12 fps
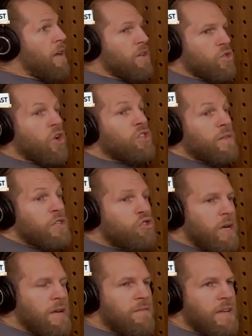there's lots of
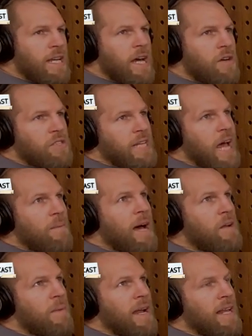extreme videos came
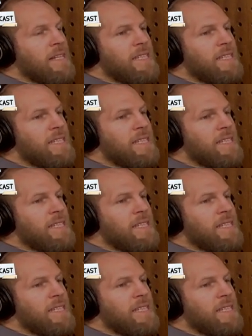out about it.